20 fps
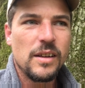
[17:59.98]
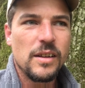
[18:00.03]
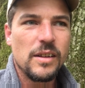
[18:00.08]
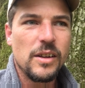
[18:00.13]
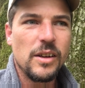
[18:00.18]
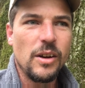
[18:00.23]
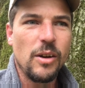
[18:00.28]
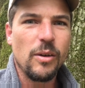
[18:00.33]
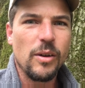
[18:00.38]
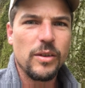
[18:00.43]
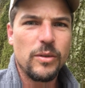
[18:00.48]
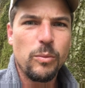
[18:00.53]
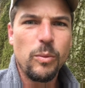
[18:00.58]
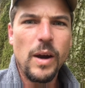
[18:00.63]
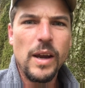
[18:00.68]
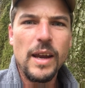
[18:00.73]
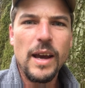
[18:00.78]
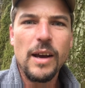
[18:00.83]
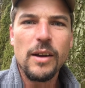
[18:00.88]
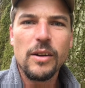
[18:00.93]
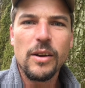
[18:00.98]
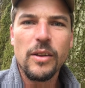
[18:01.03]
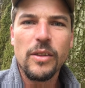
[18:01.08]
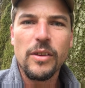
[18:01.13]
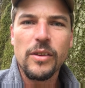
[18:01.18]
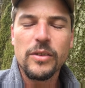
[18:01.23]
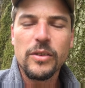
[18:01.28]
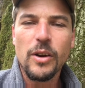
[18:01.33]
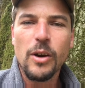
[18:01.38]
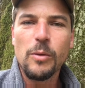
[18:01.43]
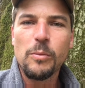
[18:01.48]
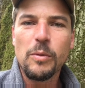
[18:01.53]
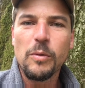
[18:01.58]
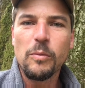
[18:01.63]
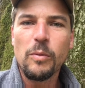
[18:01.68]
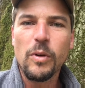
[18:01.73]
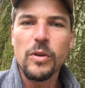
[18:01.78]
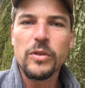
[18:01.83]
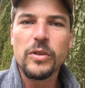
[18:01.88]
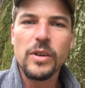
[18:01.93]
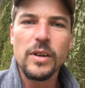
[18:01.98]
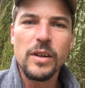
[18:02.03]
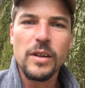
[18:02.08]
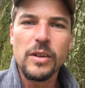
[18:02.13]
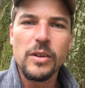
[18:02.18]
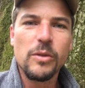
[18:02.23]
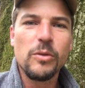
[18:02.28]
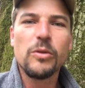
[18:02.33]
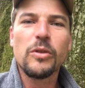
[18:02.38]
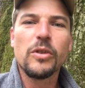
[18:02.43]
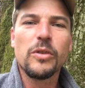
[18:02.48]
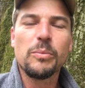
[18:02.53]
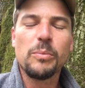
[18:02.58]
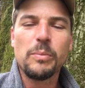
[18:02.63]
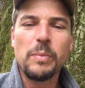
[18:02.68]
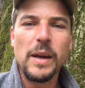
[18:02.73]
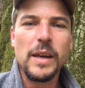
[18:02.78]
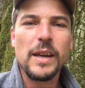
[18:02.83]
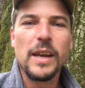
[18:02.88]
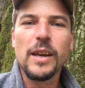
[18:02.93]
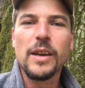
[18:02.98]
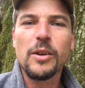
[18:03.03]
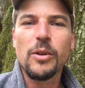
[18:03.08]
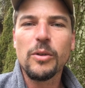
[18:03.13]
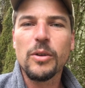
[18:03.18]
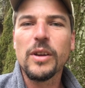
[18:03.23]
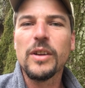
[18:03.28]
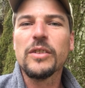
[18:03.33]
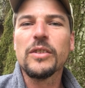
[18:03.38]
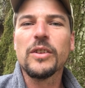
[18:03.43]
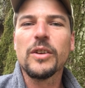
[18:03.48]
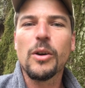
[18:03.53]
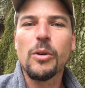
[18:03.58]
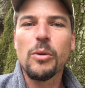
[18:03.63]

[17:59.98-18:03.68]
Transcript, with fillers: you know, it's way out of the scope of what she could do just baking cookies and